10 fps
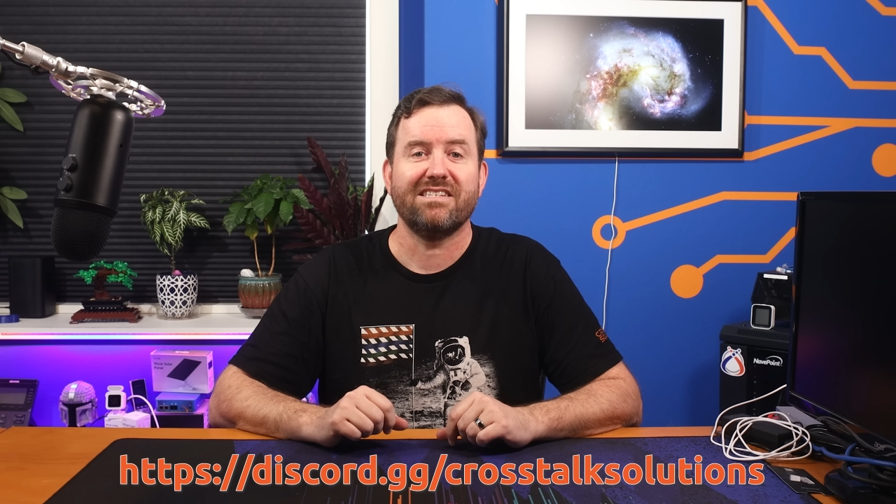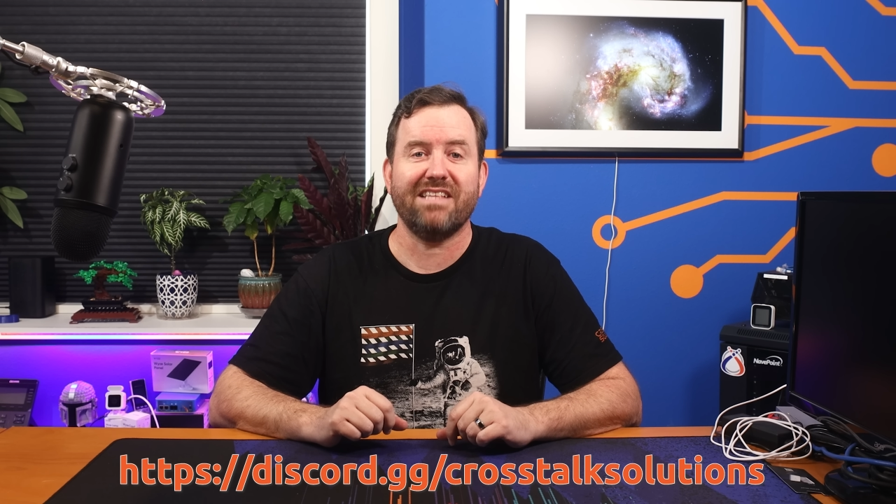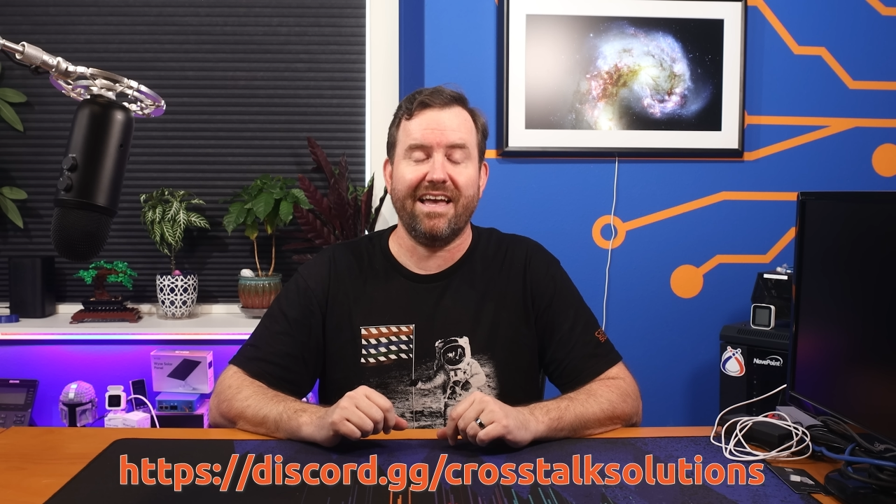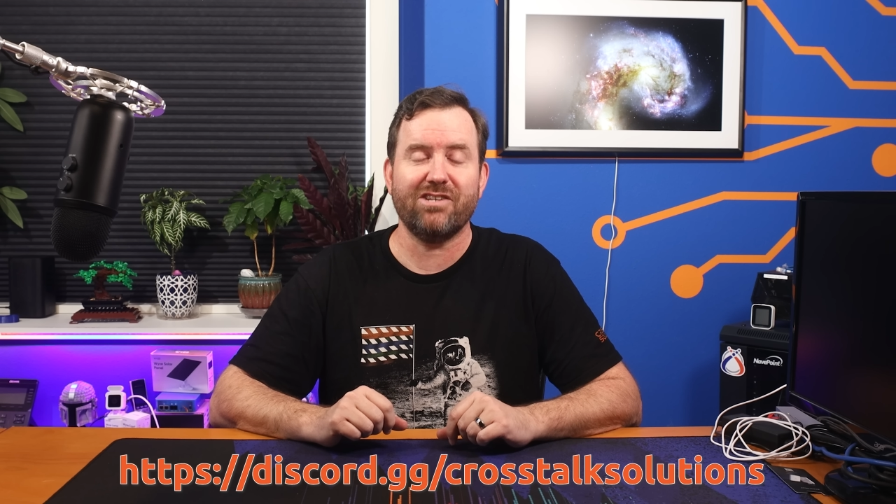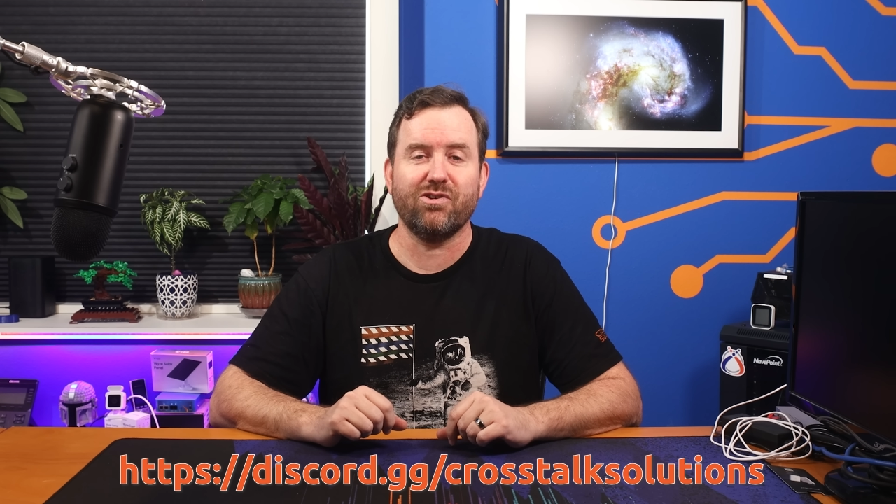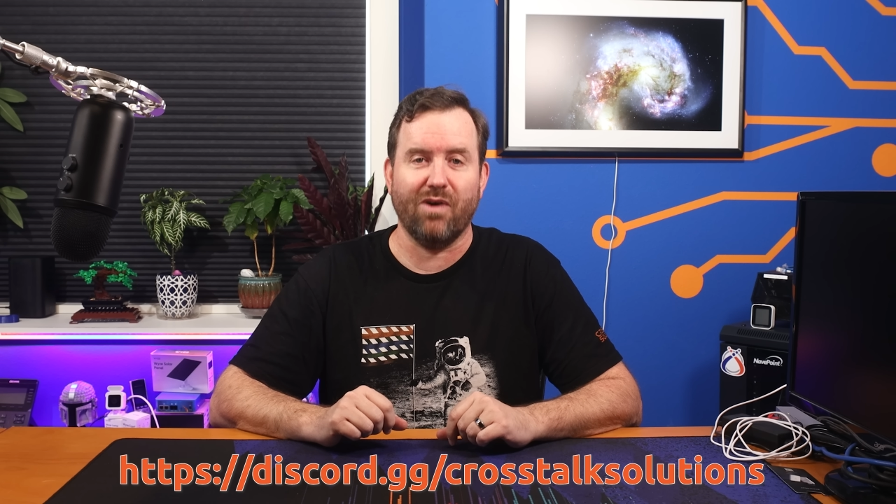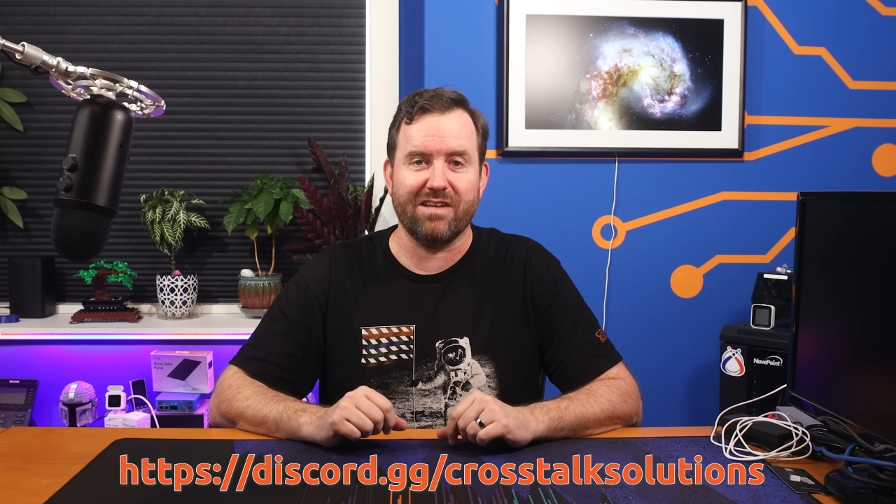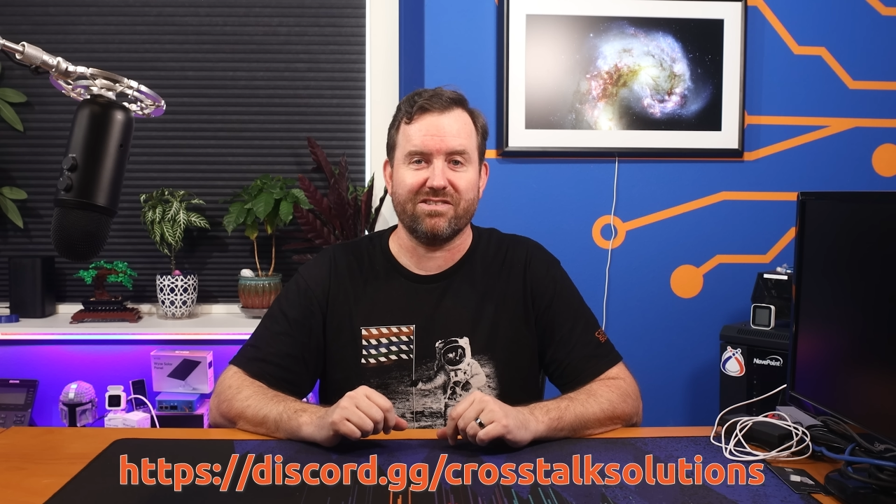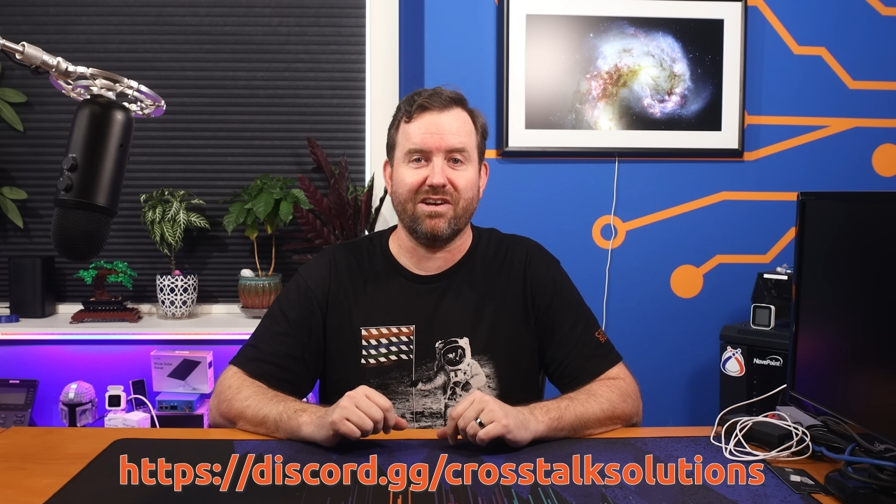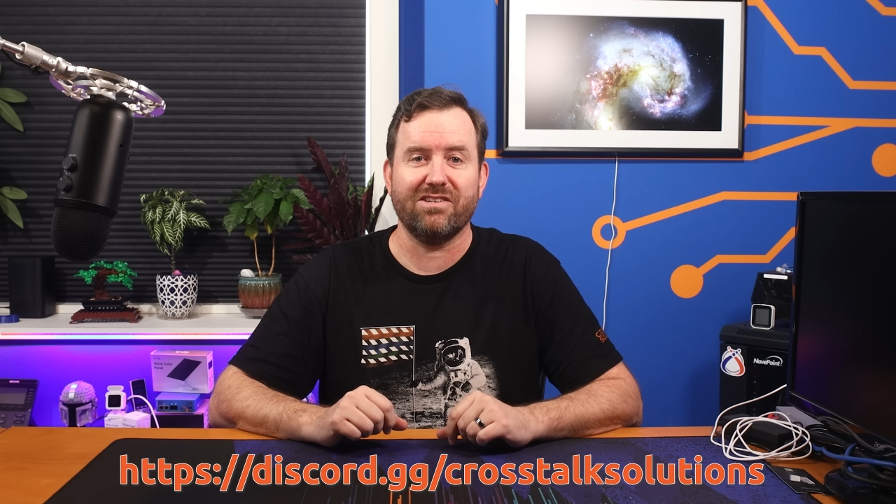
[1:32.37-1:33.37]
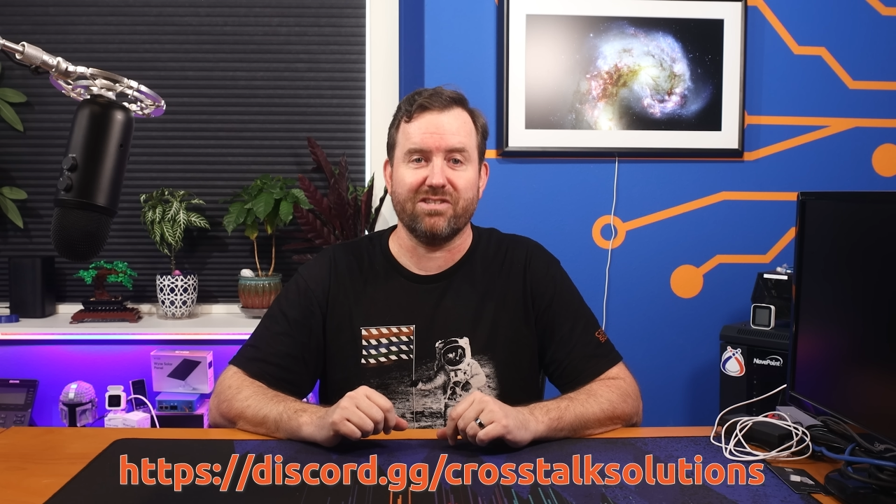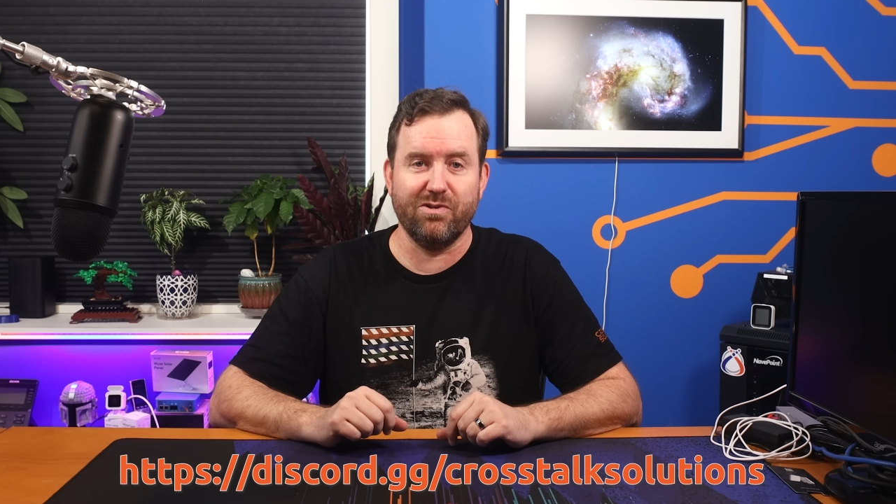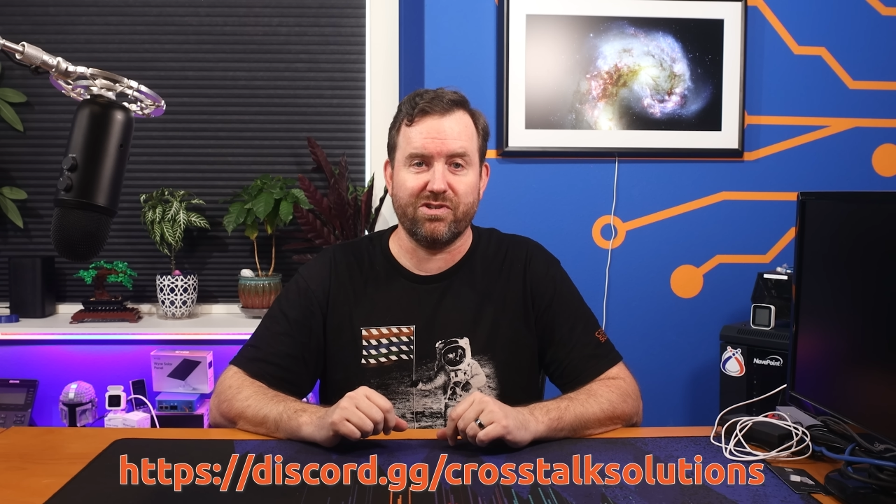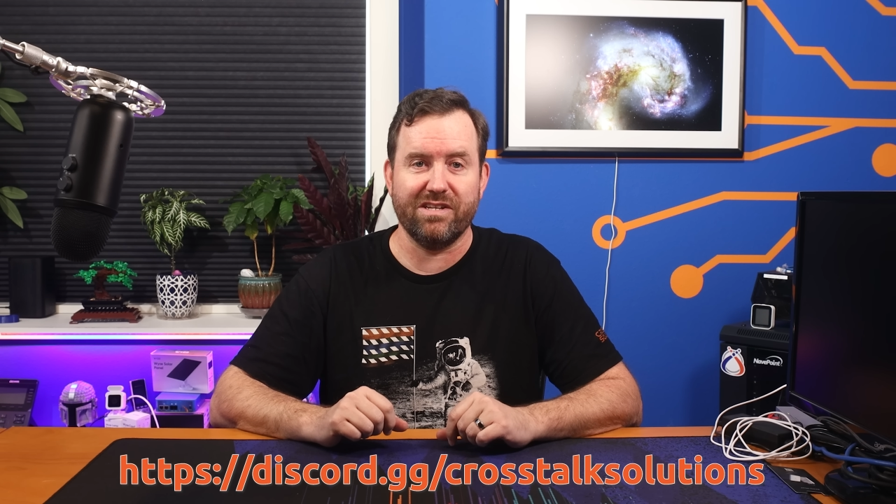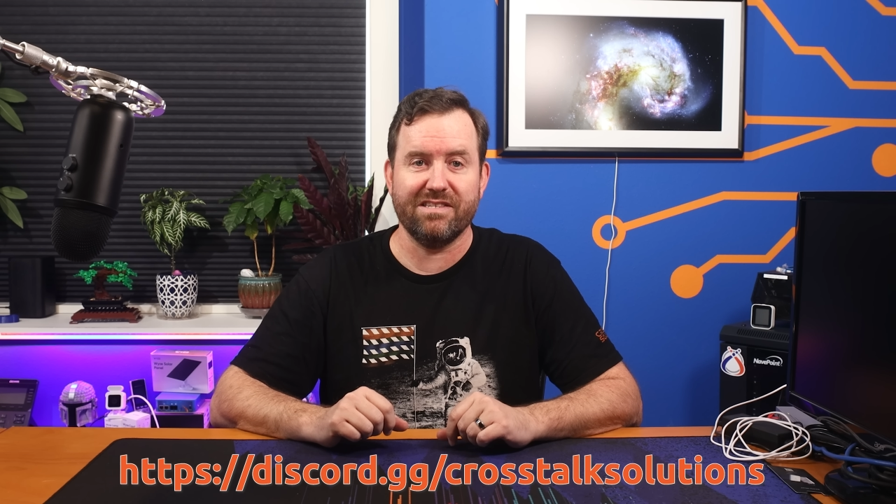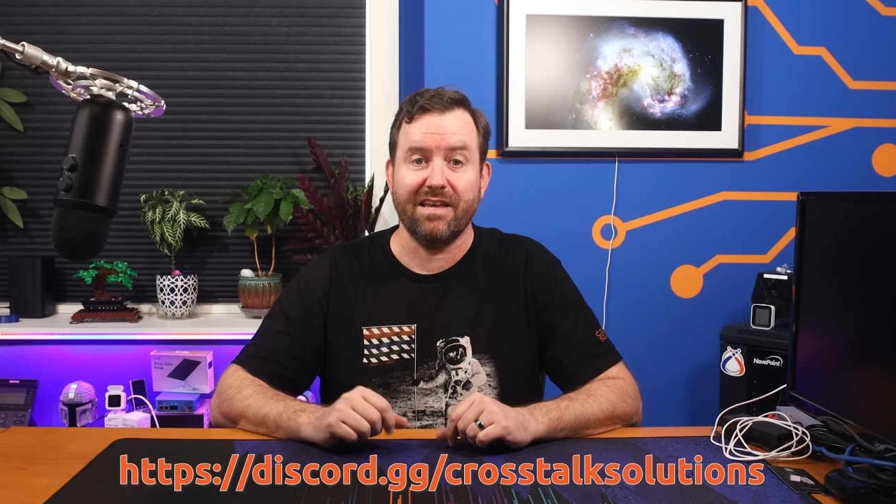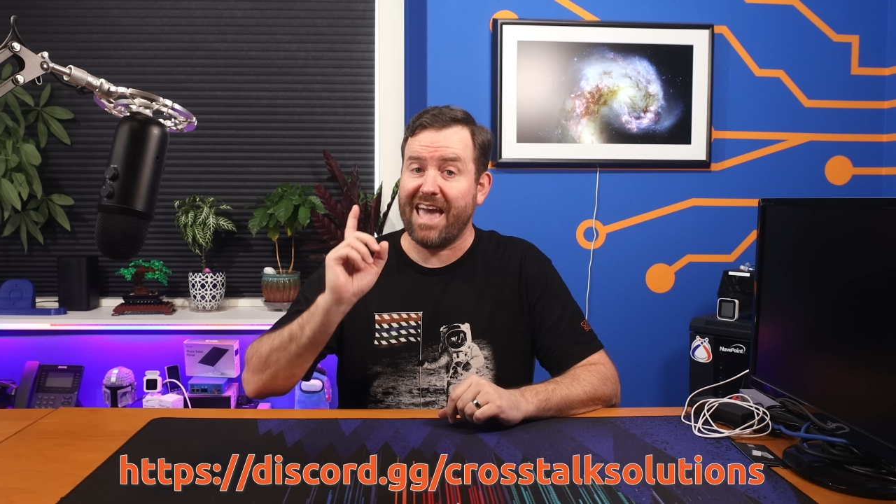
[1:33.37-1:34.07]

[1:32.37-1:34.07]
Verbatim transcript: slash crosstalk solutions.